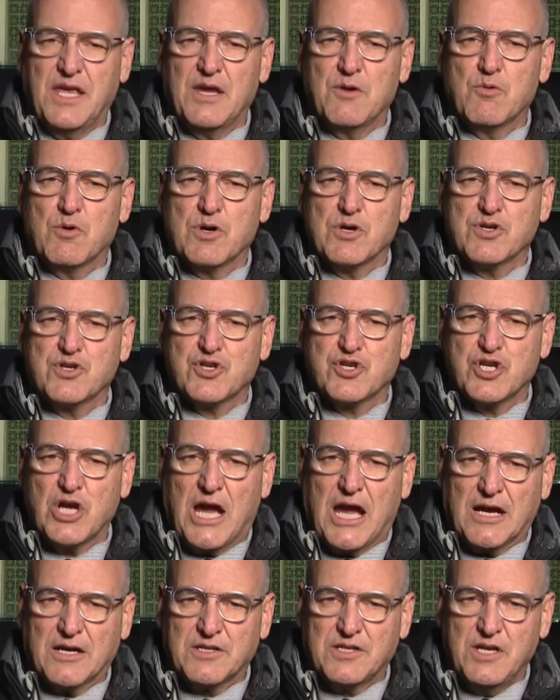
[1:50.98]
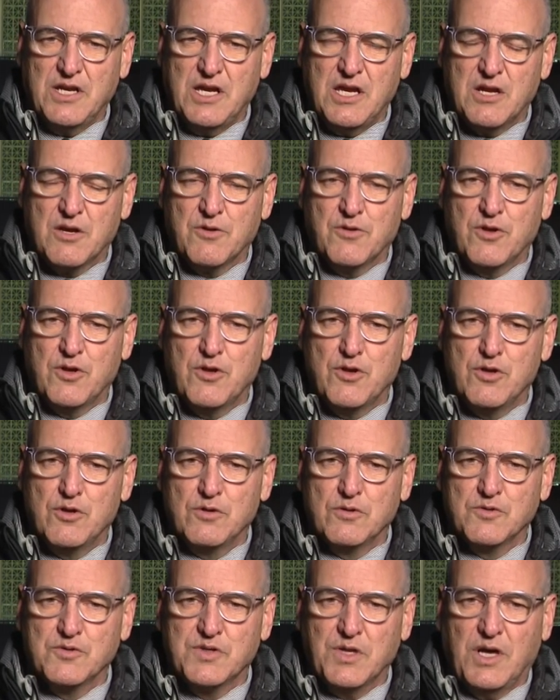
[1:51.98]
they were shocked to hear the
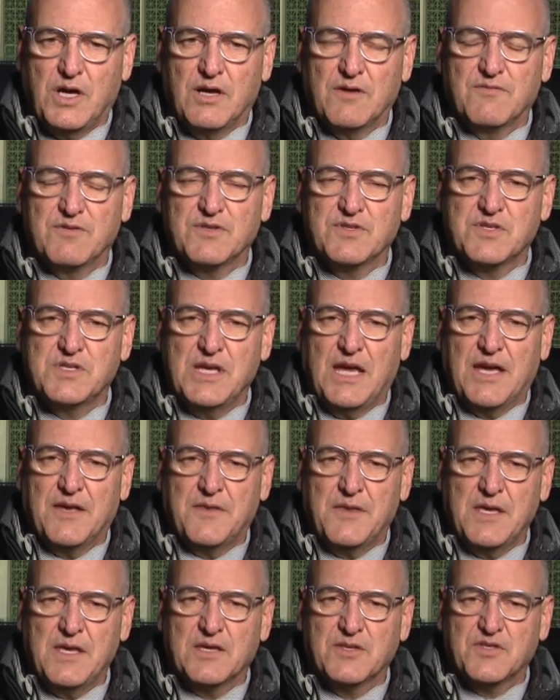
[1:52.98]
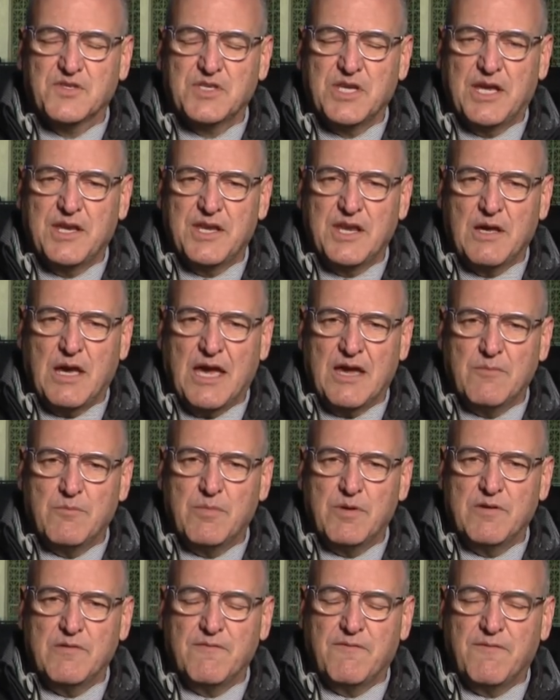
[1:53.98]
news of his death. He is said to have
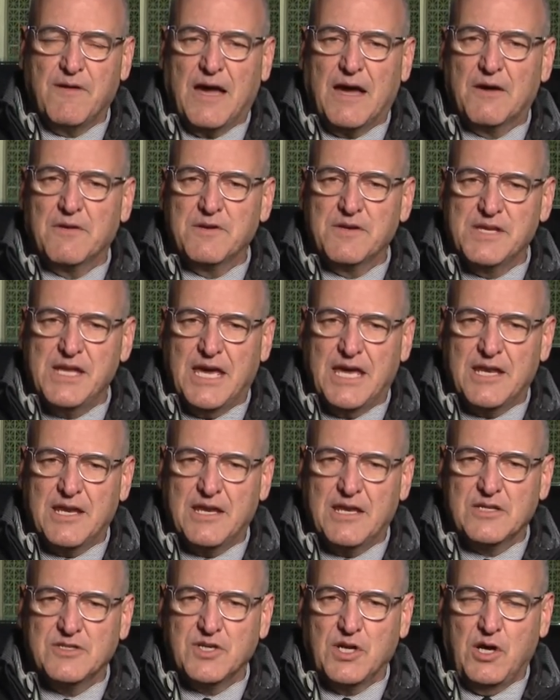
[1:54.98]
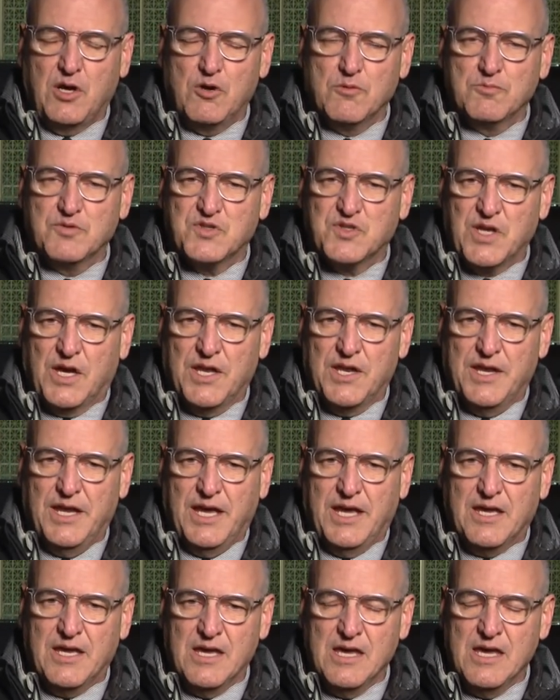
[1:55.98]
been found dead in his home
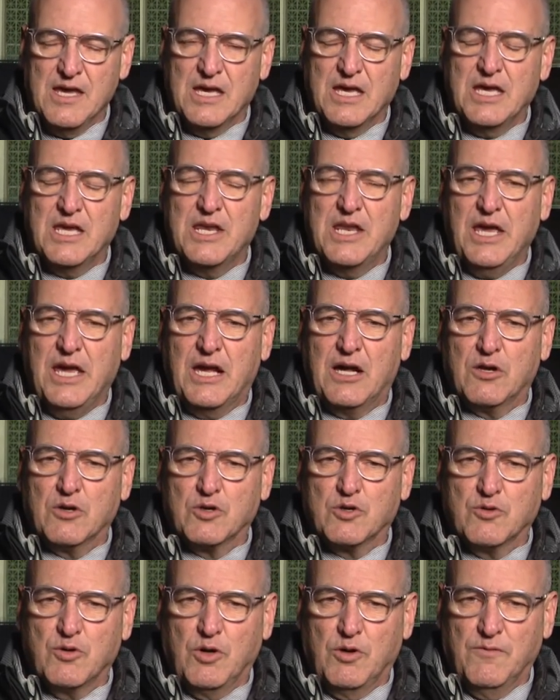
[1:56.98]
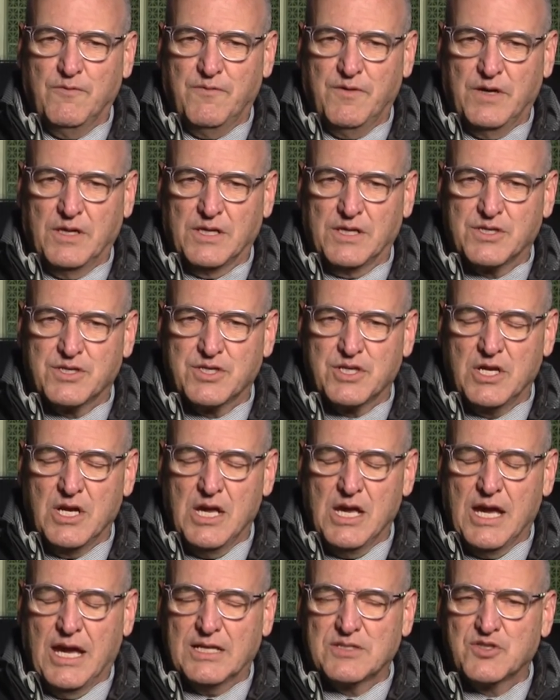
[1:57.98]
Sunday in Elk Grove Village.
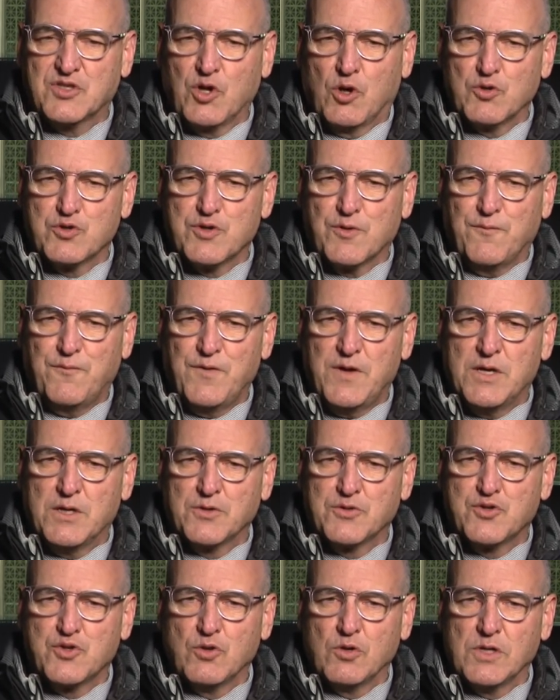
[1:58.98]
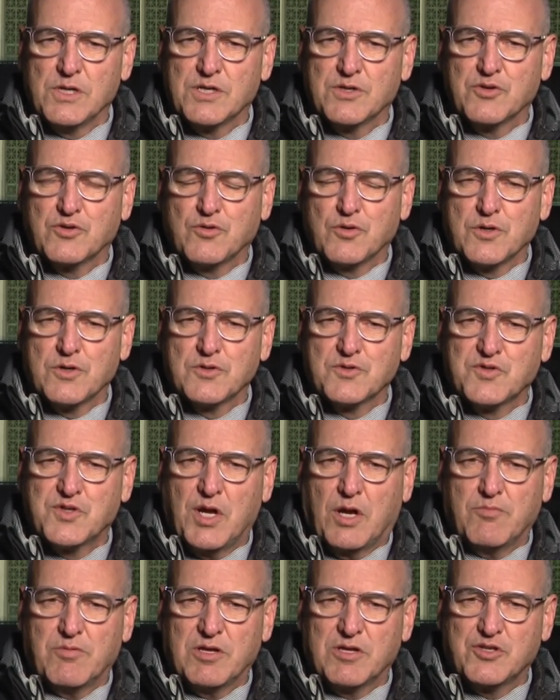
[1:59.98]
At Soldier Field, Julian Cruz,
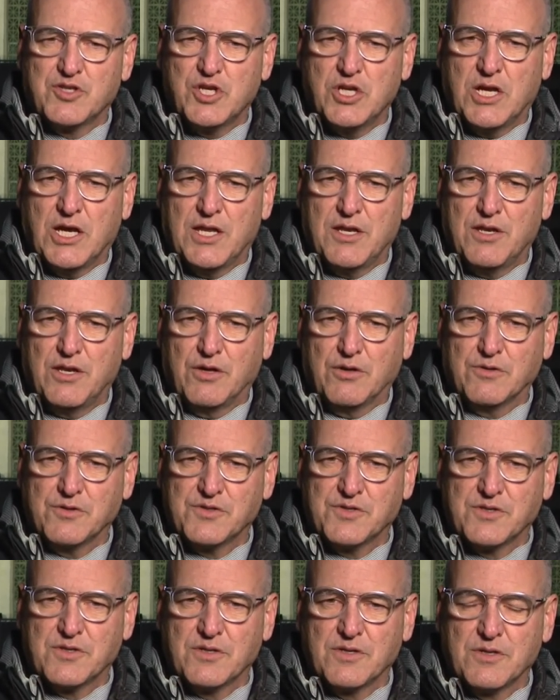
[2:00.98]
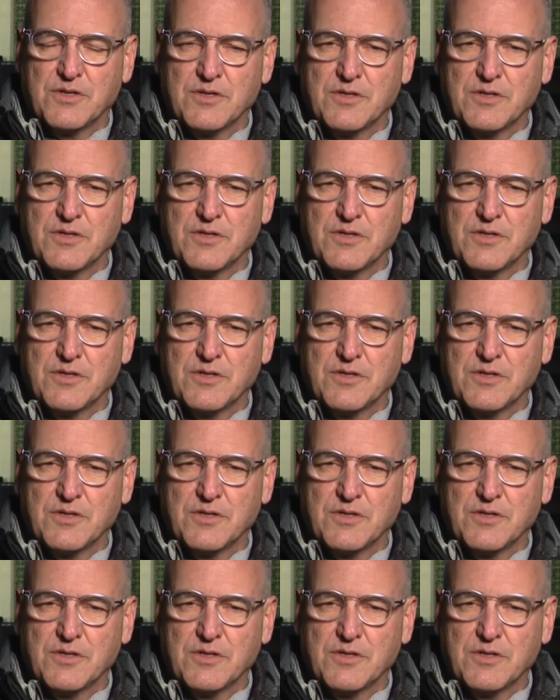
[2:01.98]
WGN News.